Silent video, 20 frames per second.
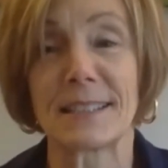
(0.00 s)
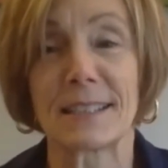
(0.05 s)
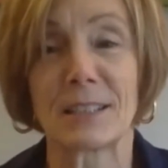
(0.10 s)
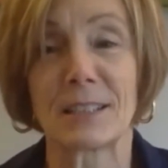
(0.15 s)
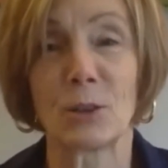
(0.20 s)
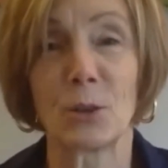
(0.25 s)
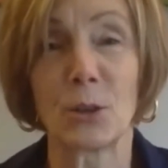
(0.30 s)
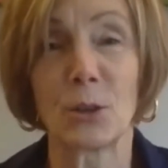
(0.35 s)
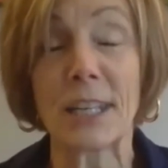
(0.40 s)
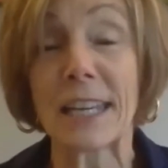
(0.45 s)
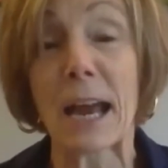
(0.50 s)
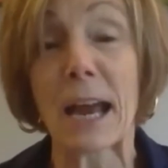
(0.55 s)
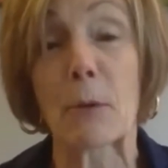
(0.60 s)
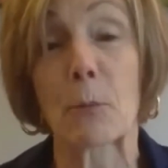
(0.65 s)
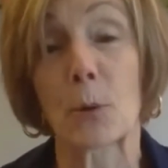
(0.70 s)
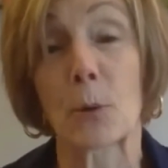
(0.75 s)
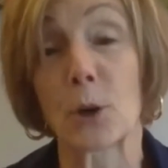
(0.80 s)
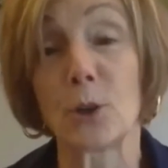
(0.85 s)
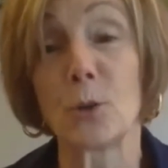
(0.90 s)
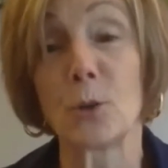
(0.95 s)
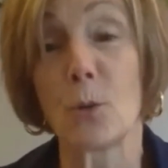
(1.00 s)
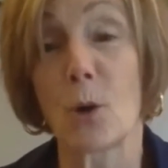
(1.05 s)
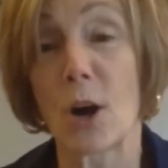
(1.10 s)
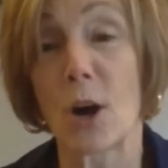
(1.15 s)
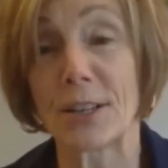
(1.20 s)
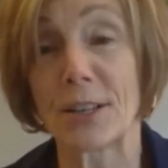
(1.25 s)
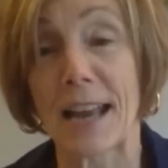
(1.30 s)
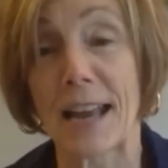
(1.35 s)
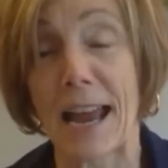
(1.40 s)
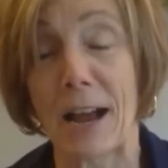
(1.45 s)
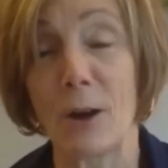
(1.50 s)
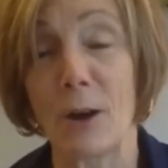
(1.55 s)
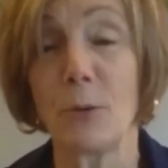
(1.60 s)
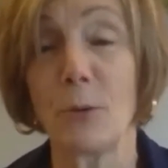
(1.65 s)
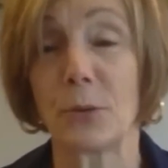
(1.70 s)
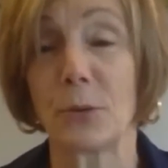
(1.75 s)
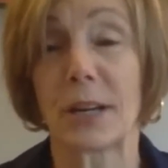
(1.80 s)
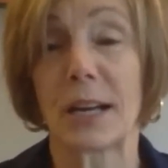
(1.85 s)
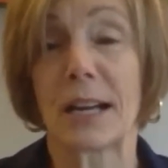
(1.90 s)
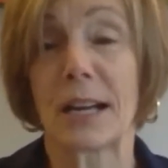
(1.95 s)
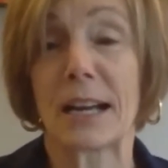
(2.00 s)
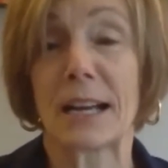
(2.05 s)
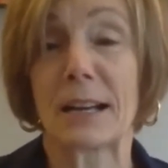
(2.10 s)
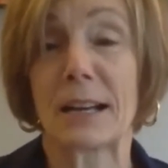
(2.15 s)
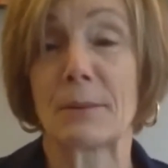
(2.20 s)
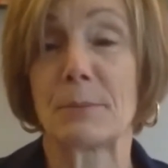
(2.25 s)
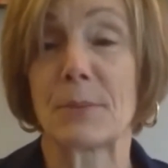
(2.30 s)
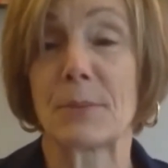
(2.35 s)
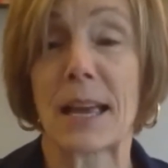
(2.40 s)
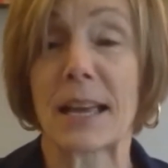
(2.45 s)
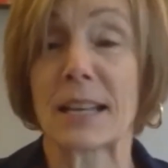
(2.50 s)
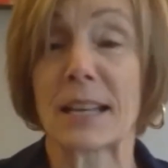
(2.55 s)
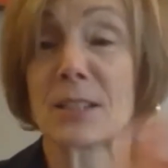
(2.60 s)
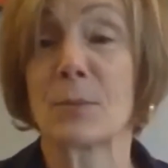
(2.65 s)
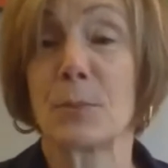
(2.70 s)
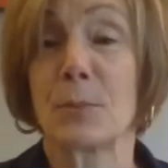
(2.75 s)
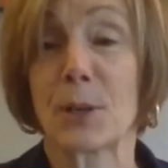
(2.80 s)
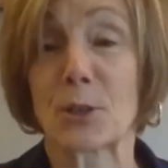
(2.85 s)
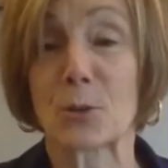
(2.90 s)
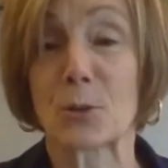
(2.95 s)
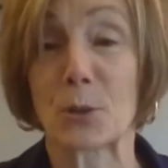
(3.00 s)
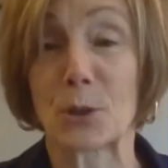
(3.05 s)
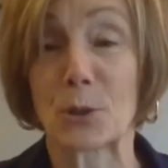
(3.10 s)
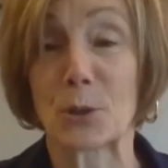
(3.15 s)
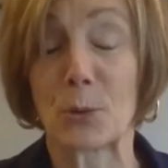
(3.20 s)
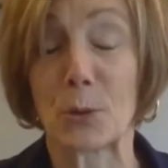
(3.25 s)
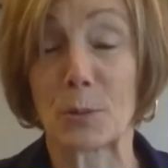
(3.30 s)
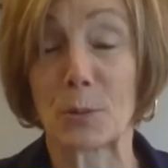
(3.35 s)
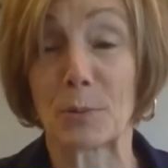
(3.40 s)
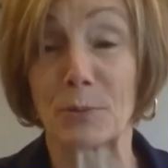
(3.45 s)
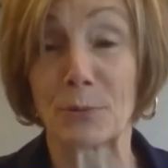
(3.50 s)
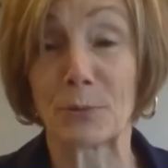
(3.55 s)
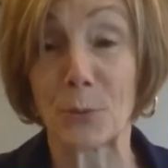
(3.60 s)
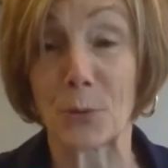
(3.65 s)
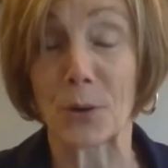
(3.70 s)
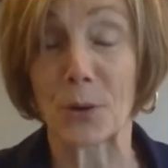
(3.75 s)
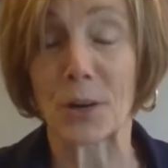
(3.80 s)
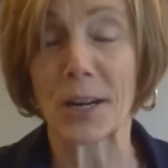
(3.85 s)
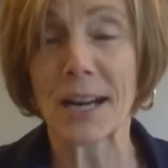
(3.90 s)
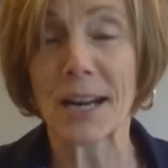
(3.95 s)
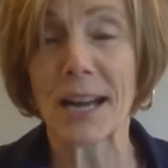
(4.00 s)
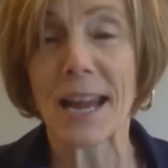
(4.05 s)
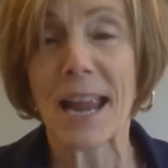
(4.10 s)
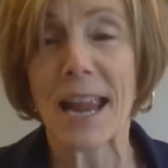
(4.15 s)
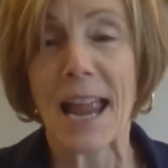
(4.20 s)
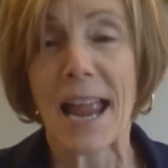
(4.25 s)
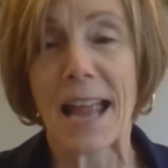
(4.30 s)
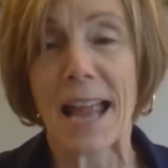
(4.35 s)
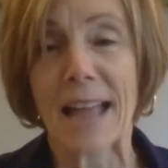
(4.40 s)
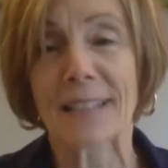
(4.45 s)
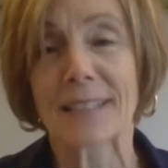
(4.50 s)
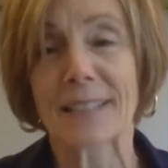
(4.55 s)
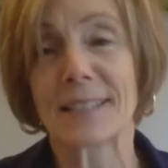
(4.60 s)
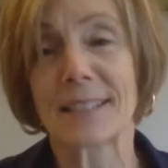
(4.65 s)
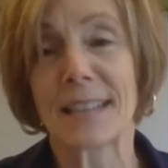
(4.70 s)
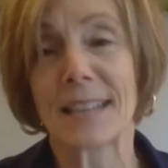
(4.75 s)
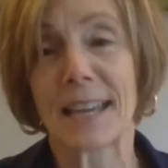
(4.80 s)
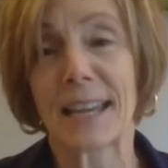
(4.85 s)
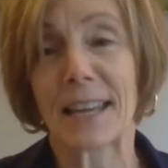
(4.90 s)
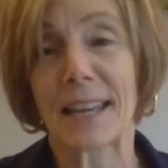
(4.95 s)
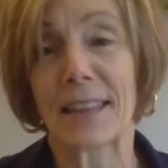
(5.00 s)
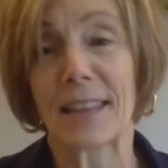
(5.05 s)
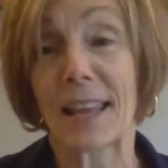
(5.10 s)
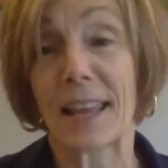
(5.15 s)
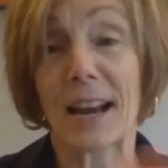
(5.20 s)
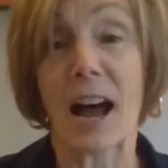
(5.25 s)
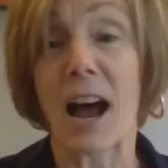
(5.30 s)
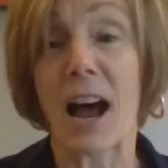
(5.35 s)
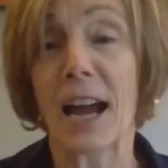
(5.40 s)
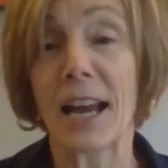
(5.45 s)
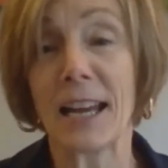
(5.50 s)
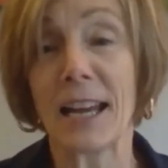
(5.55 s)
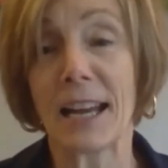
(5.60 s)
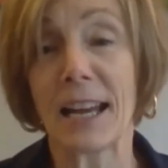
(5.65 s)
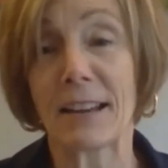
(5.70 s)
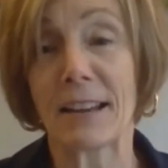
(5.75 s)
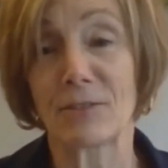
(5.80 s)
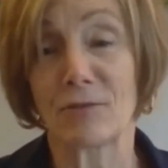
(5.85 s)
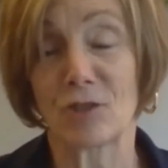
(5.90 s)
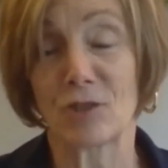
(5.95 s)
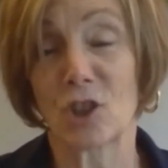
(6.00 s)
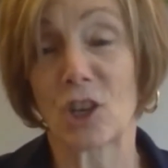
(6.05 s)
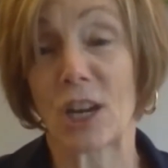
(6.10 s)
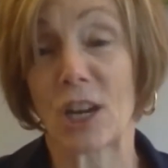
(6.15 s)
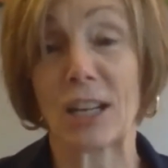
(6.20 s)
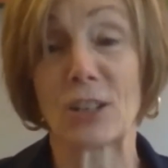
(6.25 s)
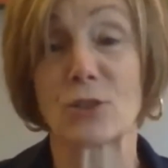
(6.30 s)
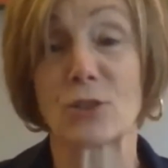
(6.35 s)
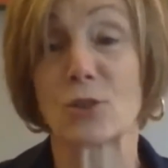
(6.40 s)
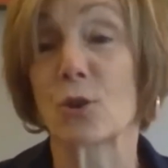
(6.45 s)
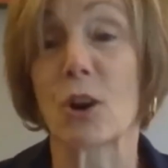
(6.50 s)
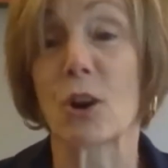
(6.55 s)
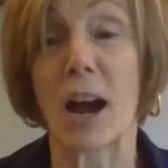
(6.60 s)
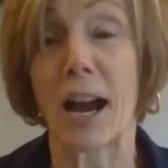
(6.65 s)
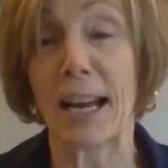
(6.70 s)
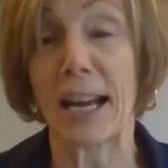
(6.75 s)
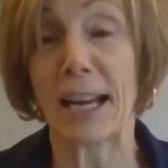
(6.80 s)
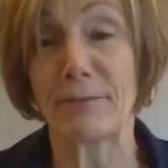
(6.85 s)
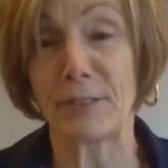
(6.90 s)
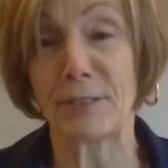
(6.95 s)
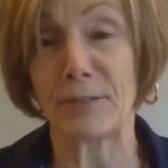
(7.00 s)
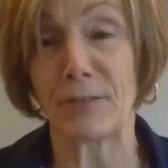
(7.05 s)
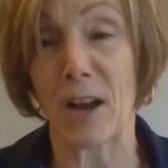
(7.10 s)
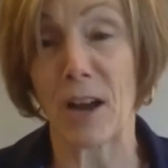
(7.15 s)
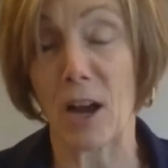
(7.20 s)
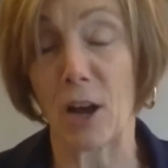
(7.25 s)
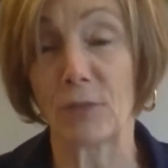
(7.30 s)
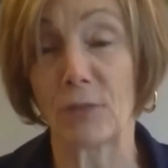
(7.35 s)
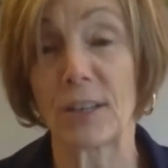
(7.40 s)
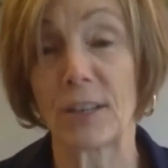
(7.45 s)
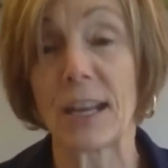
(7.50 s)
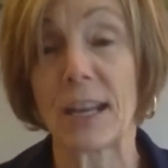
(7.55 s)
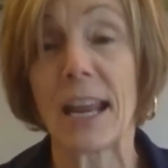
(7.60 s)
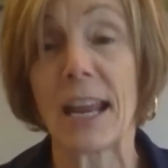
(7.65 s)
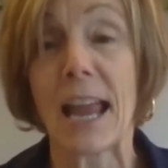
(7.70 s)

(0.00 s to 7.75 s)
looking at where you are now as compared to where you were before, and say that I have changed or I have evolved.